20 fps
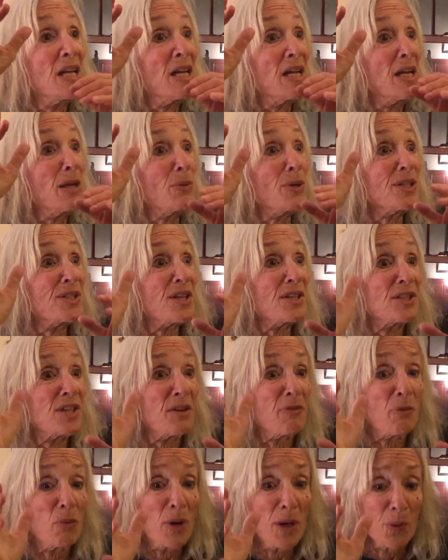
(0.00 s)
It was as
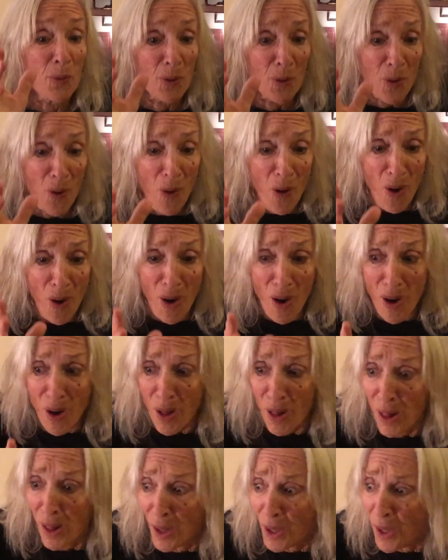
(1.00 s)
if we were
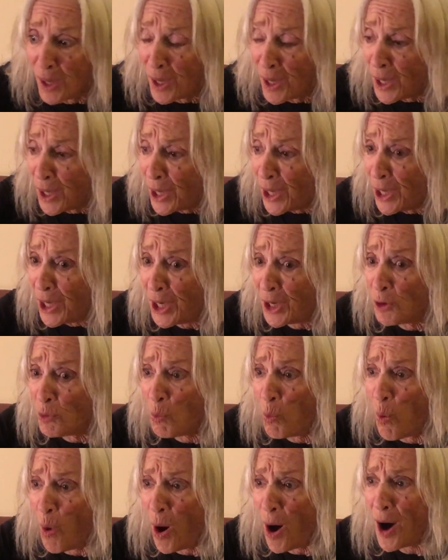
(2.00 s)
all
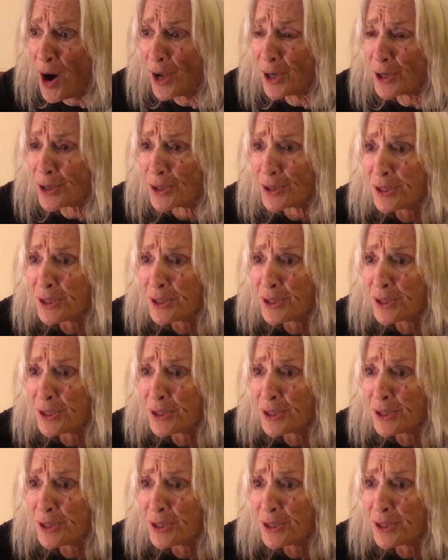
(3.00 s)
in water